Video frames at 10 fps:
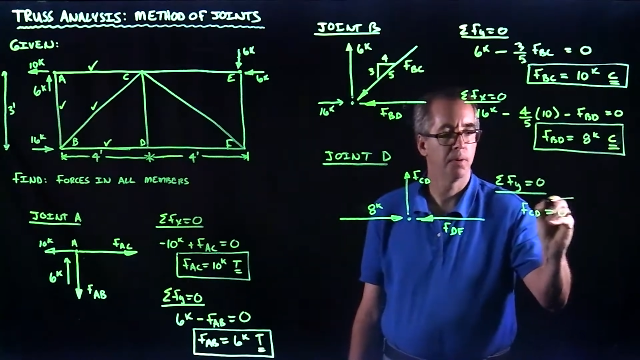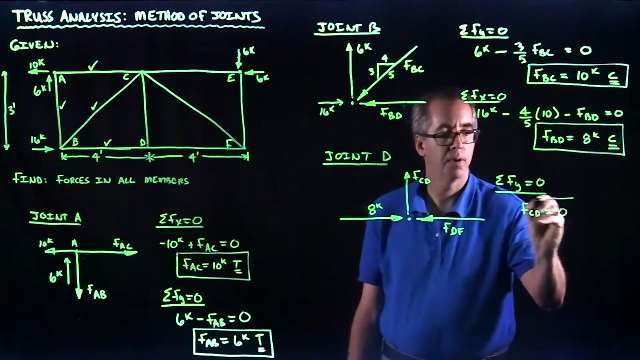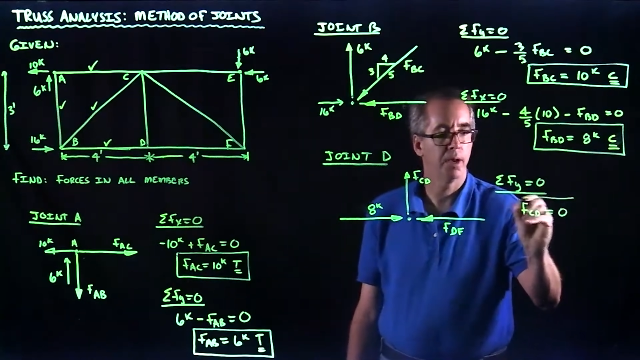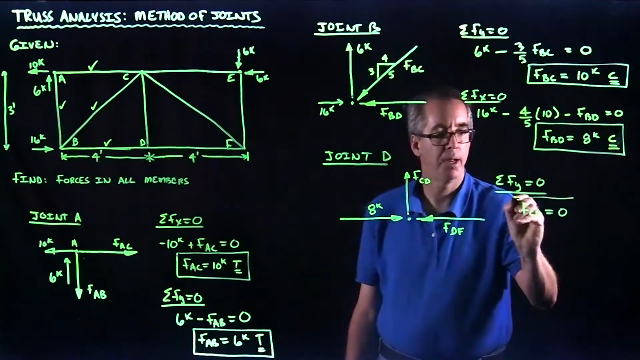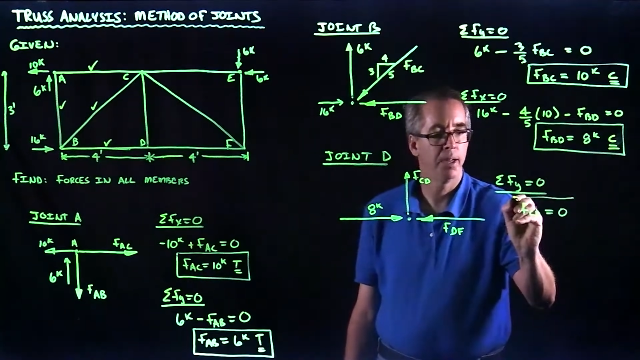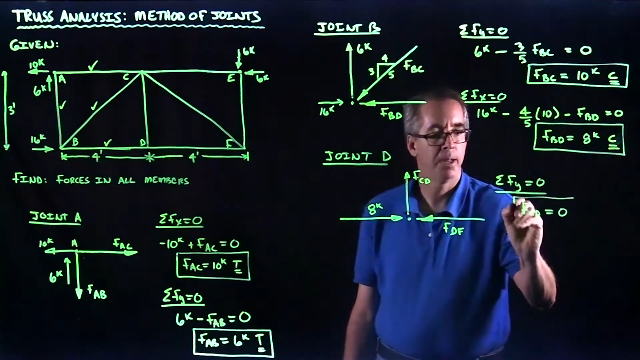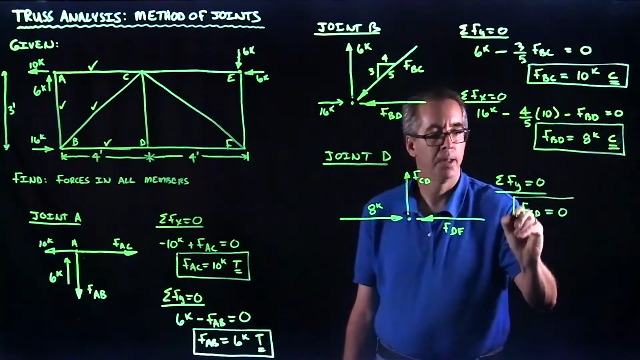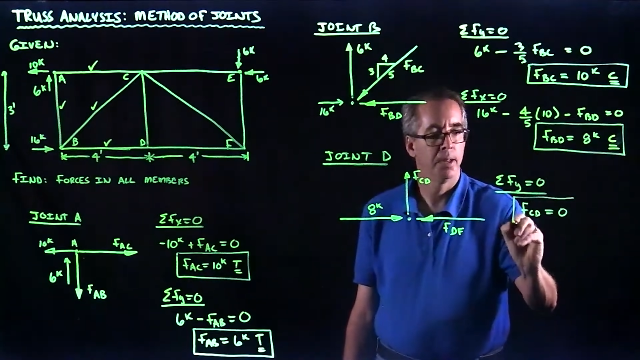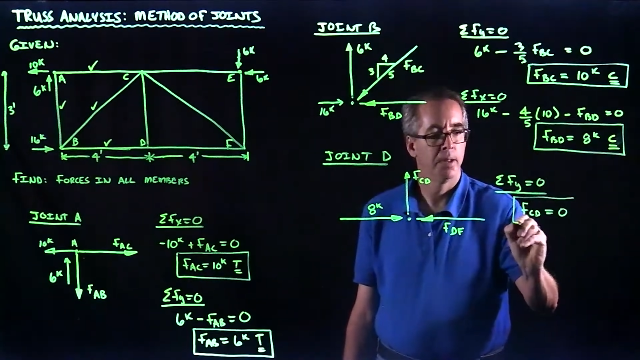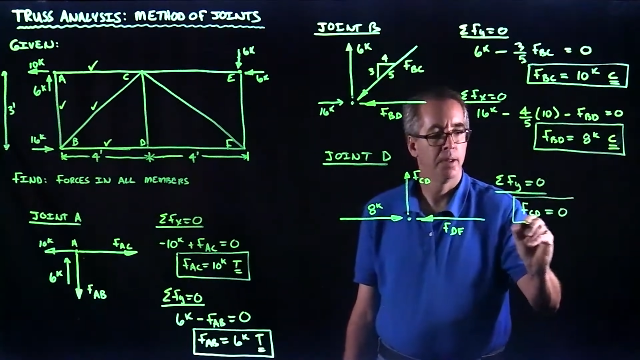Okay,
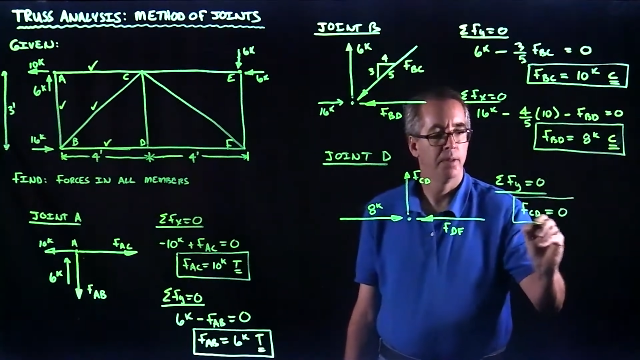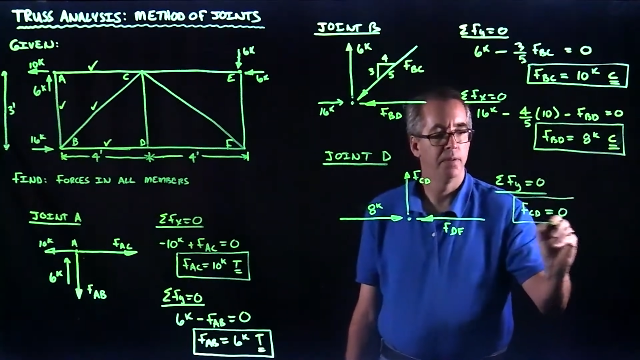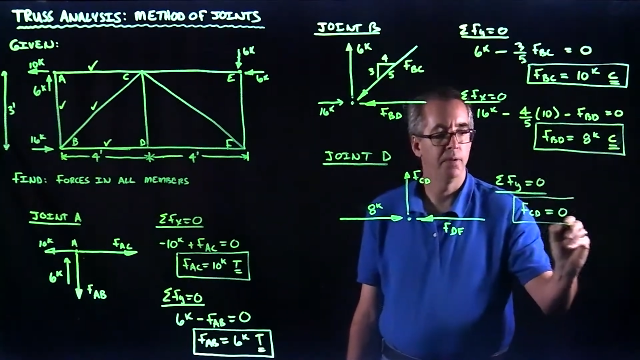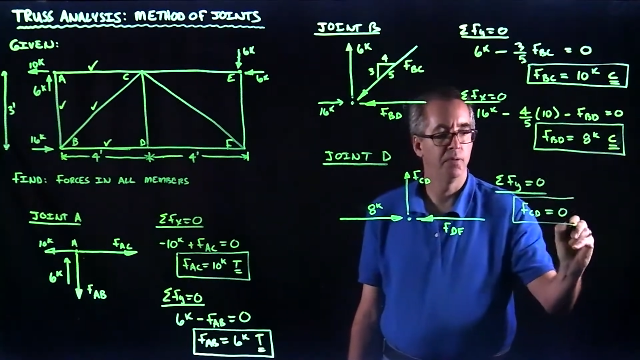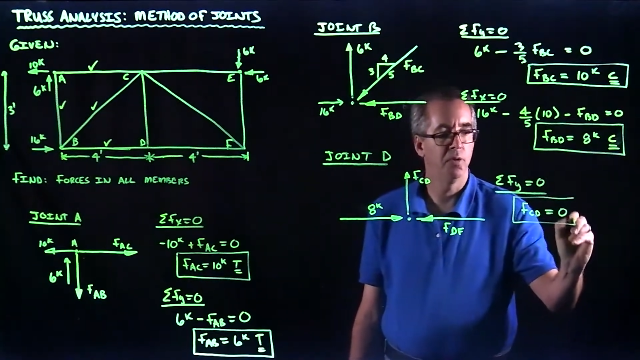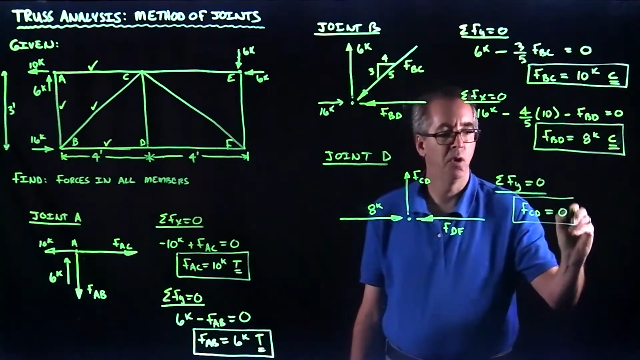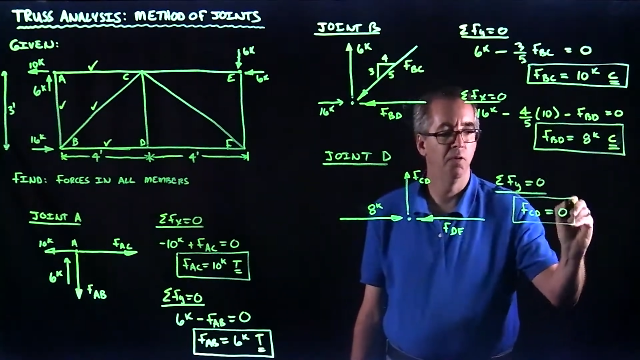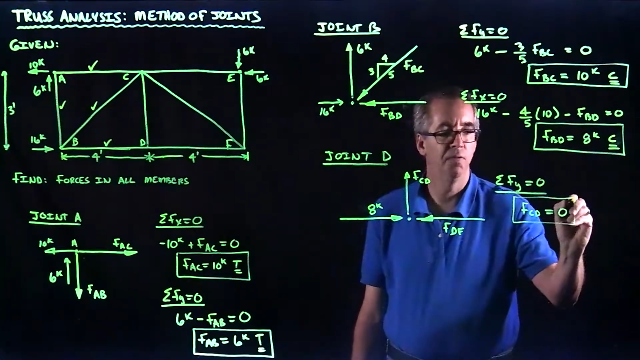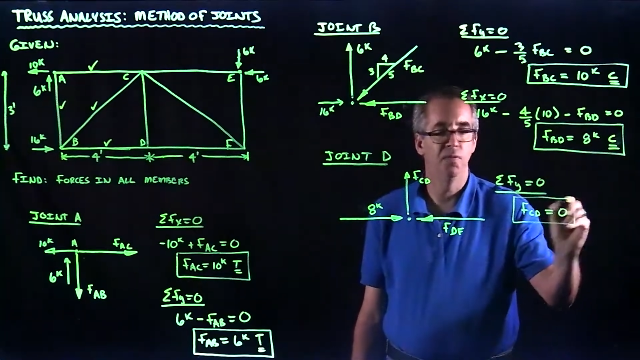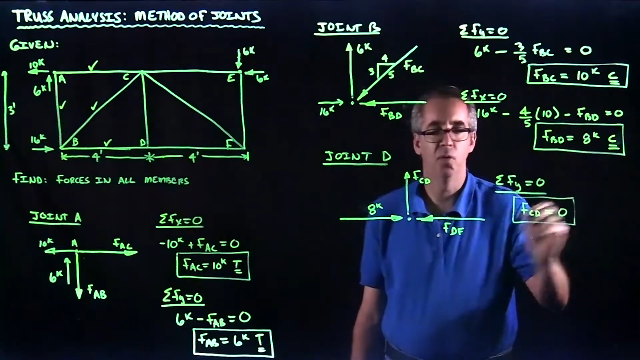there's no
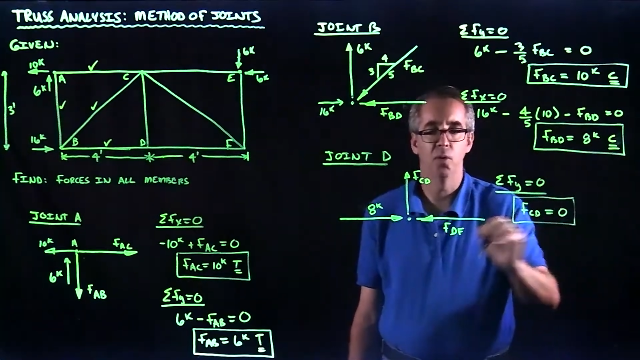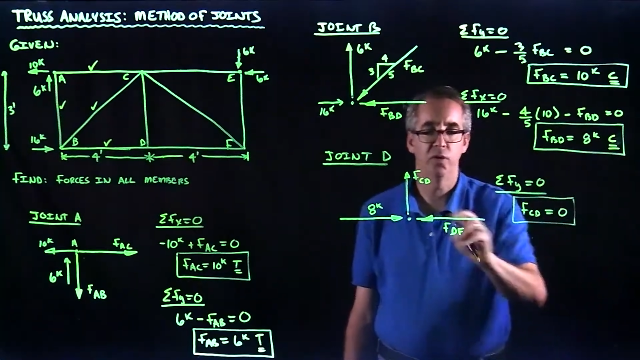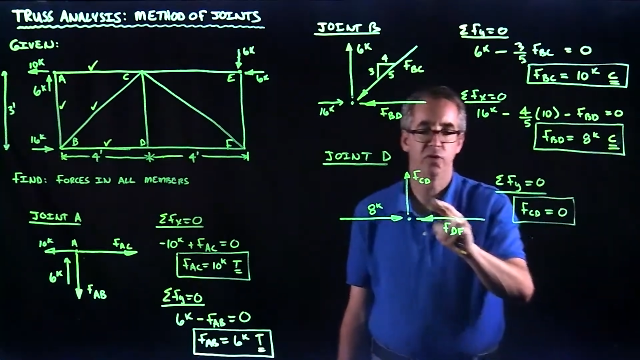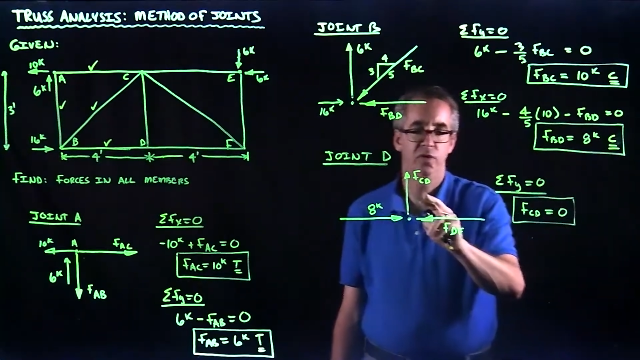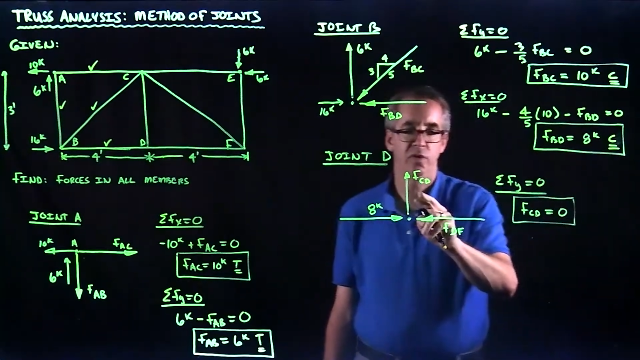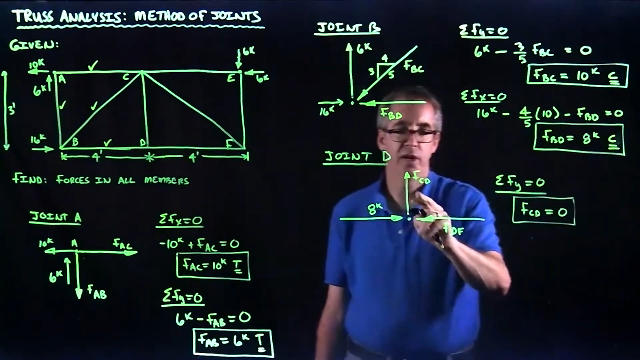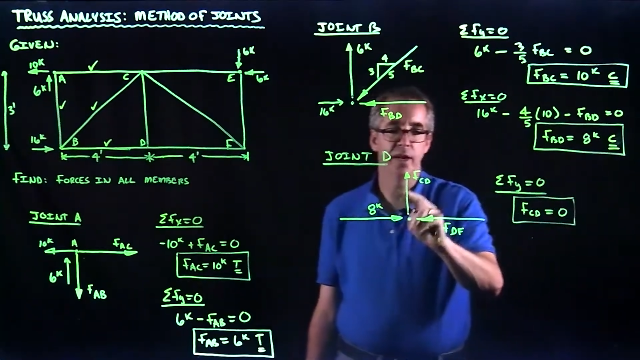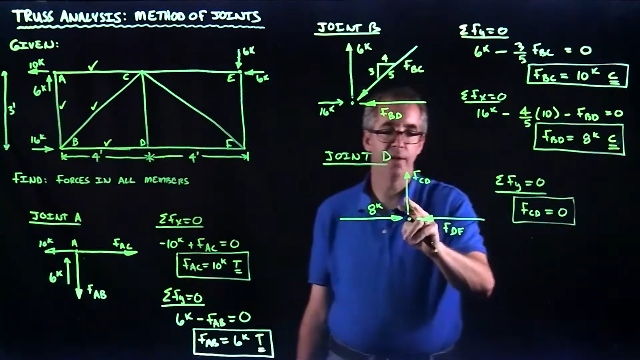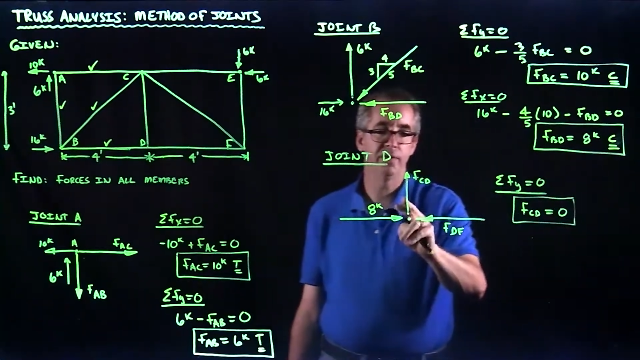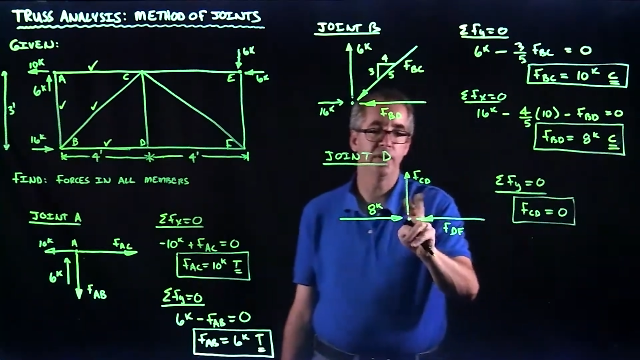force in
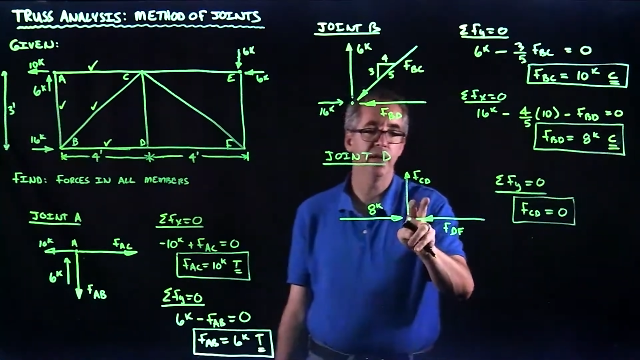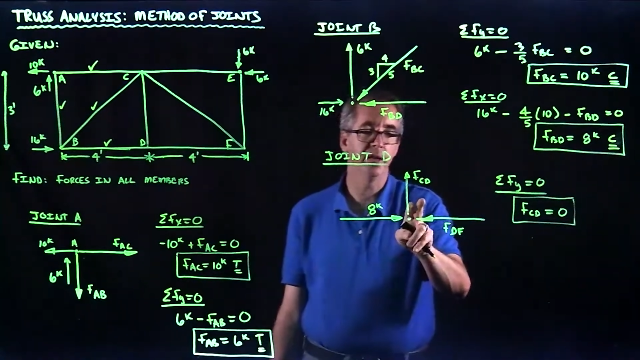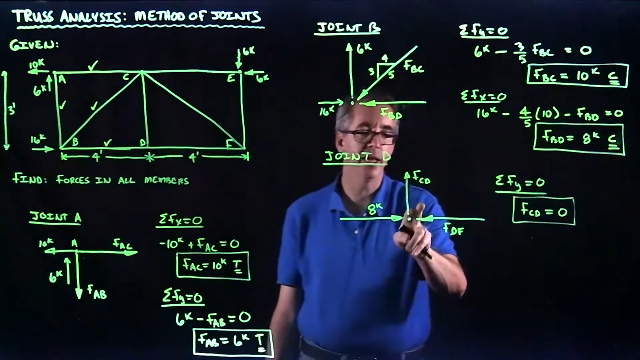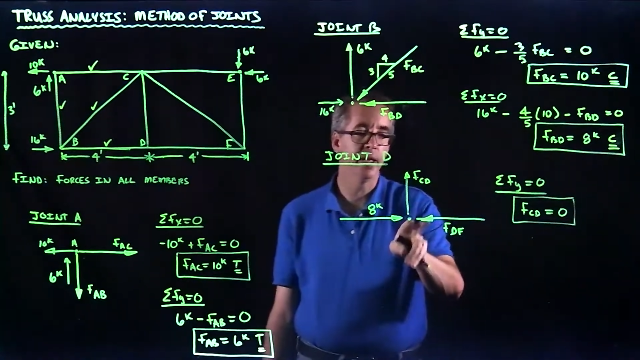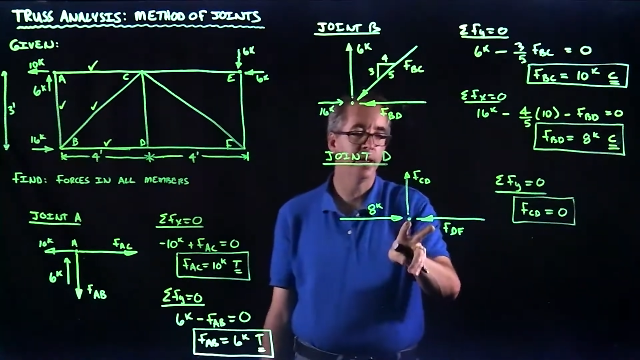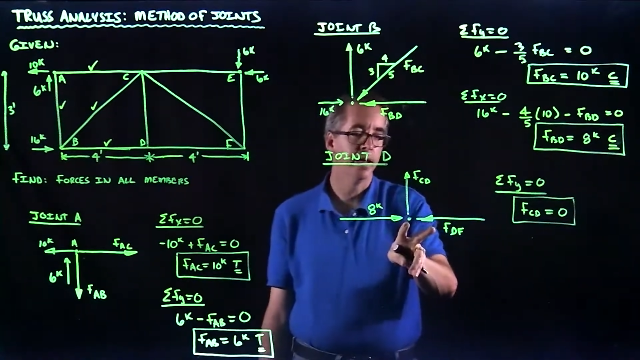FCD,